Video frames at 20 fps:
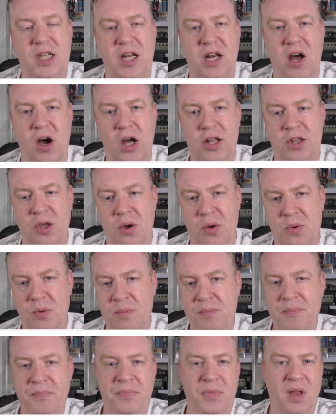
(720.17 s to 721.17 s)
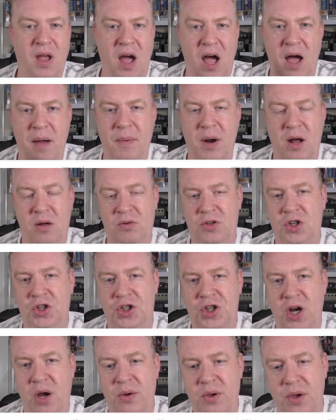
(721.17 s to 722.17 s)
that I do, and I'll just
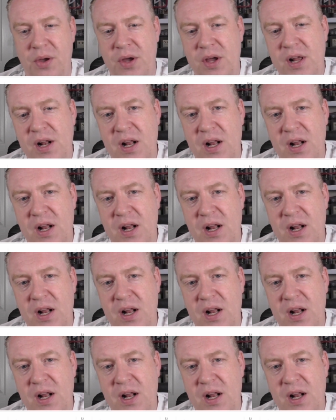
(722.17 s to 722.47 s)
show you.